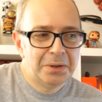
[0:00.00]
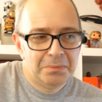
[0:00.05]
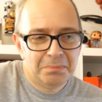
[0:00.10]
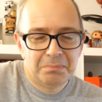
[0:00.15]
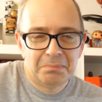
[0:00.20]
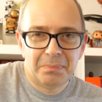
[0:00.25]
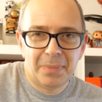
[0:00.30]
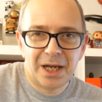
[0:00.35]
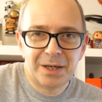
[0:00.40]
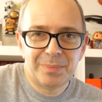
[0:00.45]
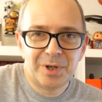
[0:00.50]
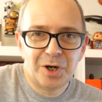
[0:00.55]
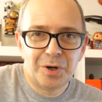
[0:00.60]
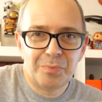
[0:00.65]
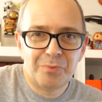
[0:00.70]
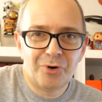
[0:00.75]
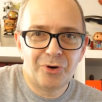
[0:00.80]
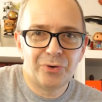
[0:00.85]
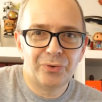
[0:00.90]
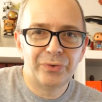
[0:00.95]
Maybe
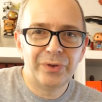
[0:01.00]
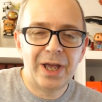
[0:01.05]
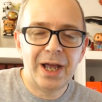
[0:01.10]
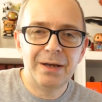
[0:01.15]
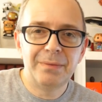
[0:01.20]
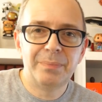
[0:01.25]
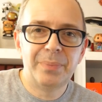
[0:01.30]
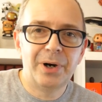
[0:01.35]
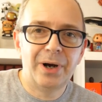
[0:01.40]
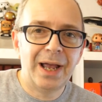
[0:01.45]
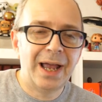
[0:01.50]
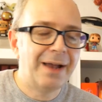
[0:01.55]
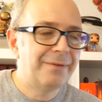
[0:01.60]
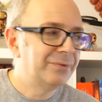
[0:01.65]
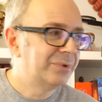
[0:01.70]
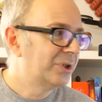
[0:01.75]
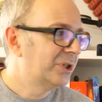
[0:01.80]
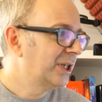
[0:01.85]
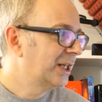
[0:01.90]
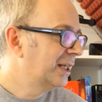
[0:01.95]
I'm wrong on that, but I
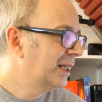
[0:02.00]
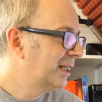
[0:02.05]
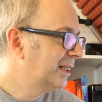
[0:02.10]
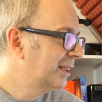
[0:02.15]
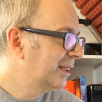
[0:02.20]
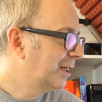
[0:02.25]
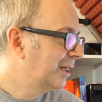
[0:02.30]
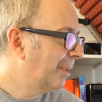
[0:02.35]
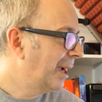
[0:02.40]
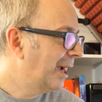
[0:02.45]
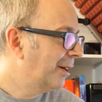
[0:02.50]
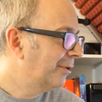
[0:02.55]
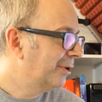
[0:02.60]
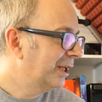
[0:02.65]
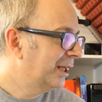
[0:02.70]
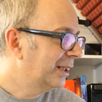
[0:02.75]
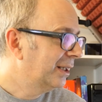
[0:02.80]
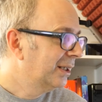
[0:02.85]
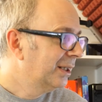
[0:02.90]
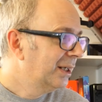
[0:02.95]
haven't seen anything about
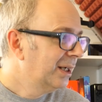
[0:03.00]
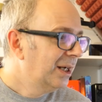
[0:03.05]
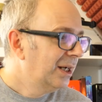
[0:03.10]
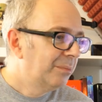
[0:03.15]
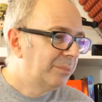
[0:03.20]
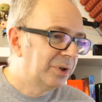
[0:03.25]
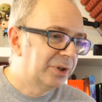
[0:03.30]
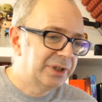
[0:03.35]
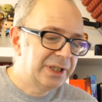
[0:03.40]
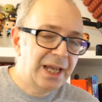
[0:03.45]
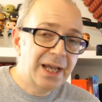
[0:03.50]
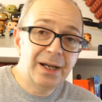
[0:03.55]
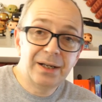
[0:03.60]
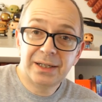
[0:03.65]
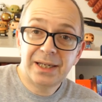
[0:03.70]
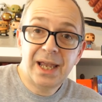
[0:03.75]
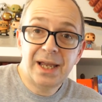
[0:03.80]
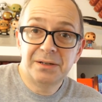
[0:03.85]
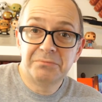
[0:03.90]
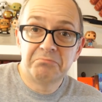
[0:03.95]
it. But yeah,
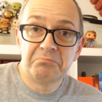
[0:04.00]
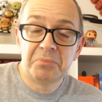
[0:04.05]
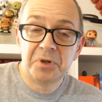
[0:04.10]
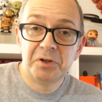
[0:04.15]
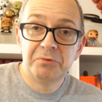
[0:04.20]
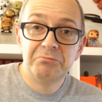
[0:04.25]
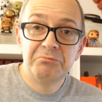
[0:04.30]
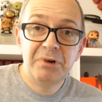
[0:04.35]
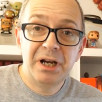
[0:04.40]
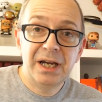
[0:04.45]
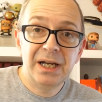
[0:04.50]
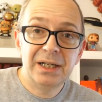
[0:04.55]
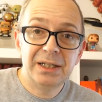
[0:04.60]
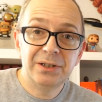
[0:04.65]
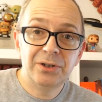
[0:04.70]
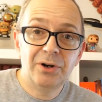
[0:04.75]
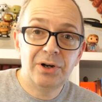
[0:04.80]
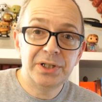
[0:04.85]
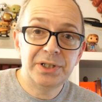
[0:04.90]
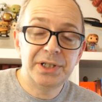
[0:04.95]
again, a really
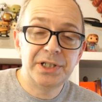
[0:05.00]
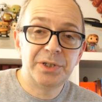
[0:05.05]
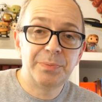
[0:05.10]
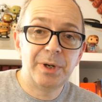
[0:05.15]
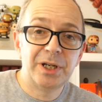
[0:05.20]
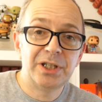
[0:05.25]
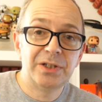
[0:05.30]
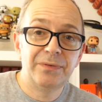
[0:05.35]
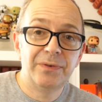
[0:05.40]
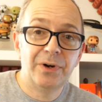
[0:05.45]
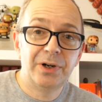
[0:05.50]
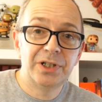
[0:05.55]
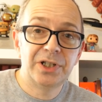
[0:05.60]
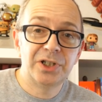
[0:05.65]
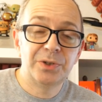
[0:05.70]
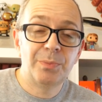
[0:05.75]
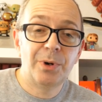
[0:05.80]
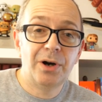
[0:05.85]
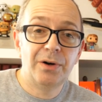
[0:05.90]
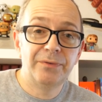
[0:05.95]
nicely specified
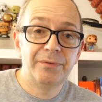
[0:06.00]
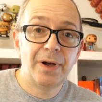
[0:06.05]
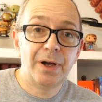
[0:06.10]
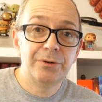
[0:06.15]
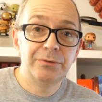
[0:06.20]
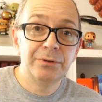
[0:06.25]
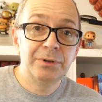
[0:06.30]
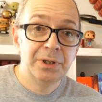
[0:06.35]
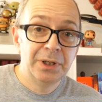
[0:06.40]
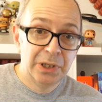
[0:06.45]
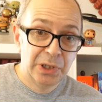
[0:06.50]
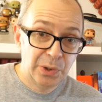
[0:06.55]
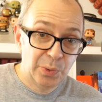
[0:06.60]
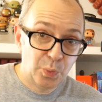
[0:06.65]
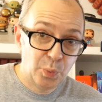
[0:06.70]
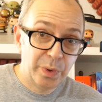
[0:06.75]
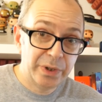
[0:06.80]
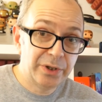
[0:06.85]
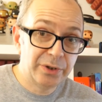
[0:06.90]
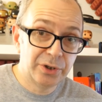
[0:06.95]
smartphone
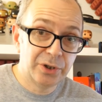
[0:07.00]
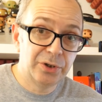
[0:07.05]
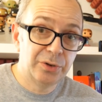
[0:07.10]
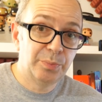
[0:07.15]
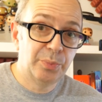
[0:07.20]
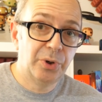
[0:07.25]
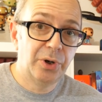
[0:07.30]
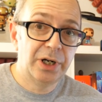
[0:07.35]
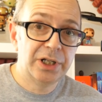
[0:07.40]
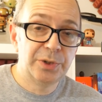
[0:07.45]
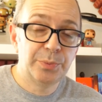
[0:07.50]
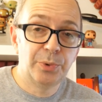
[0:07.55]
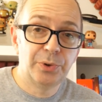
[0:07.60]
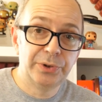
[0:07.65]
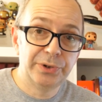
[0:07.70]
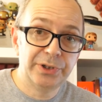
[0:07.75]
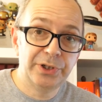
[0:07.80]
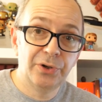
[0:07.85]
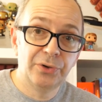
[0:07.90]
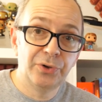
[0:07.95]
with a good price
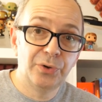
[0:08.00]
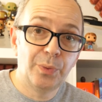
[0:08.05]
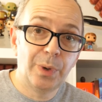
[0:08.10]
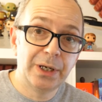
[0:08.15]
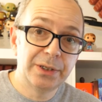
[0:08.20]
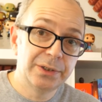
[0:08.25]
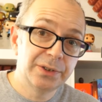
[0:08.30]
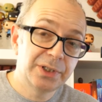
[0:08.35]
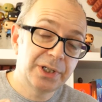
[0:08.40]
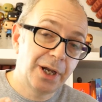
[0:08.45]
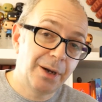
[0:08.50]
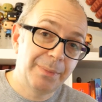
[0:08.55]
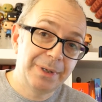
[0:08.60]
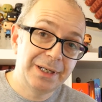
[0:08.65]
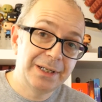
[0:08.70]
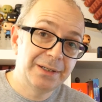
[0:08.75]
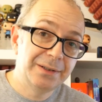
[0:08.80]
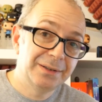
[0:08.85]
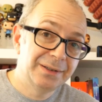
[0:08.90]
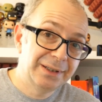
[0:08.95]
point. The Honor one's come
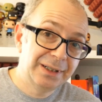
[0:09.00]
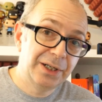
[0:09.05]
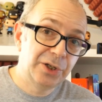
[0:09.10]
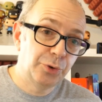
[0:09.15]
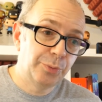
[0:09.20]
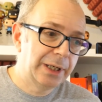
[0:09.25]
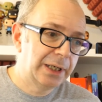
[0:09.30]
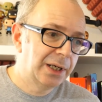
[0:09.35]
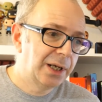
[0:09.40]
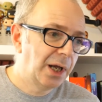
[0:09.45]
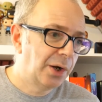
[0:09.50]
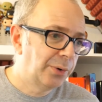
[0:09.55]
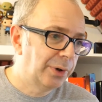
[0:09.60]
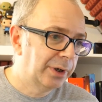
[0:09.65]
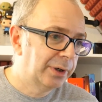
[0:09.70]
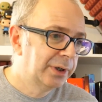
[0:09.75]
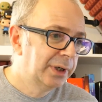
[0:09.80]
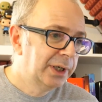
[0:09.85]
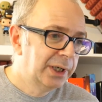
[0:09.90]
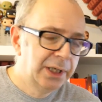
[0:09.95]
in a little bit
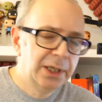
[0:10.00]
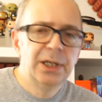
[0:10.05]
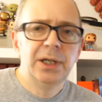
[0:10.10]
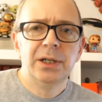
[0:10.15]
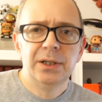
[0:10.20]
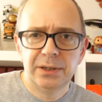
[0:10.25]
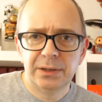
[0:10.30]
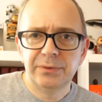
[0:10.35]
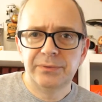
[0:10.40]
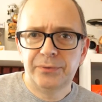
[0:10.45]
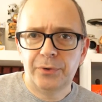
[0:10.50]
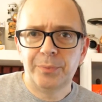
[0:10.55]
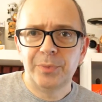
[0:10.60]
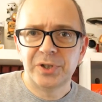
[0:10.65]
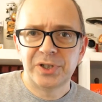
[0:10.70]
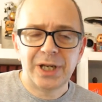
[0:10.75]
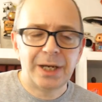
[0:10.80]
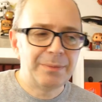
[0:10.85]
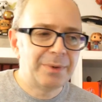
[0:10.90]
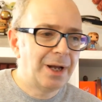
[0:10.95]
lower. From
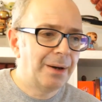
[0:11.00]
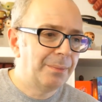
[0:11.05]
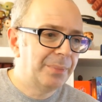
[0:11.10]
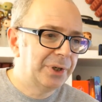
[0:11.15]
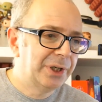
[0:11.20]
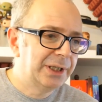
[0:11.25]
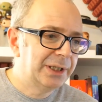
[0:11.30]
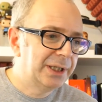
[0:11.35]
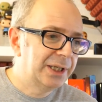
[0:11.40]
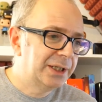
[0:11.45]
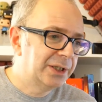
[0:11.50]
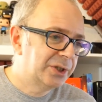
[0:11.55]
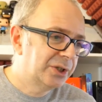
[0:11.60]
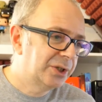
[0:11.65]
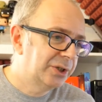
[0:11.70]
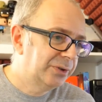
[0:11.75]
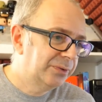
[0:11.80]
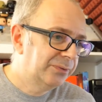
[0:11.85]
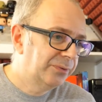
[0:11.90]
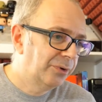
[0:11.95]
the same company, these
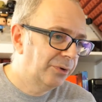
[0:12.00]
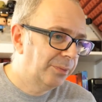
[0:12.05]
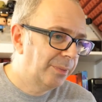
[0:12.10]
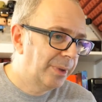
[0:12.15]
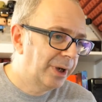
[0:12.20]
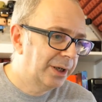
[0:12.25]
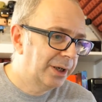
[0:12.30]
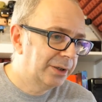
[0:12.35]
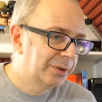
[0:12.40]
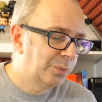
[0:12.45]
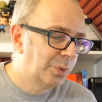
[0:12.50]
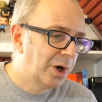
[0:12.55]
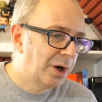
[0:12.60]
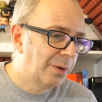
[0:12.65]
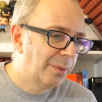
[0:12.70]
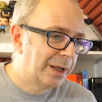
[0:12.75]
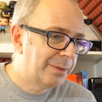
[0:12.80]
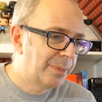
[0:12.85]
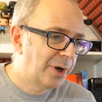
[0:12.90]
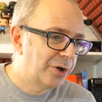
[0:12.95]
two, from uh,
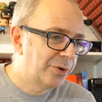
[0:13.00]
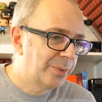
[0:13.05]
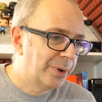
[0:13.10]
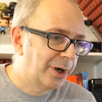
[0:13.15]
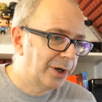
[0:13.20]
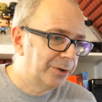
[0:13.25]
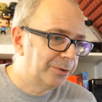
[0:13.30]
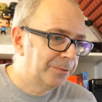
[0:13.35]
Huawei Mobile.